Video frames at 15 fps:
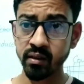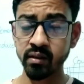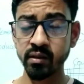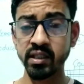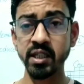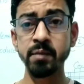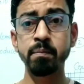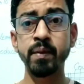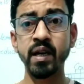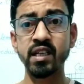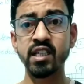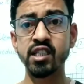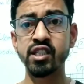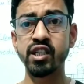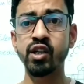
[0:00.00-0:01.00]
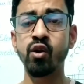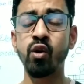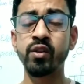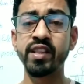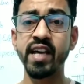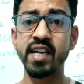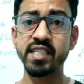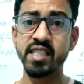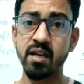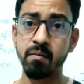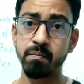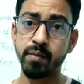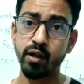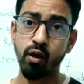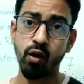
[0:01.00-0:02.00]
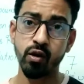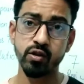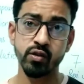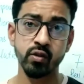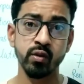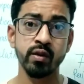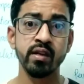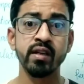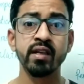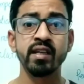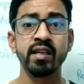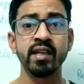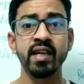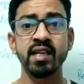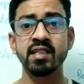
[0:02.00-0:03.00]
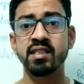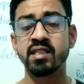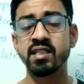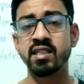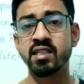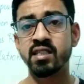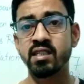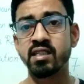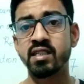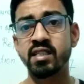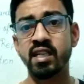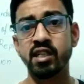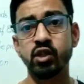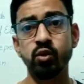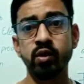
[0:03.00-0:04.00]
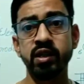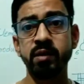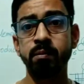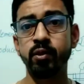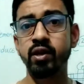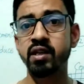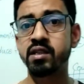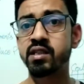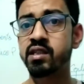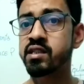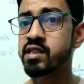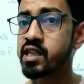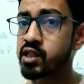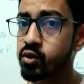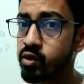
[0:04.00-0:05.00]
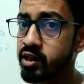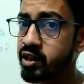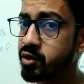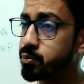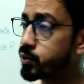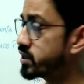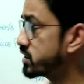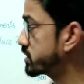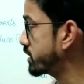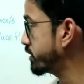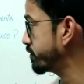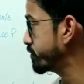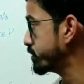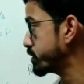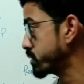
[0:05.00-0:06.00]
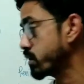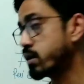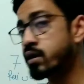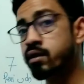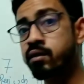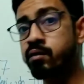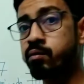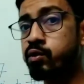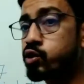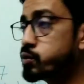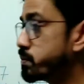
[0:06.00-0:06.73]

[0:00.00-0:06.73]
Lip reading: keep practicing on the example also. Next, discuss sexual reproduction. Sexual reproduction in which both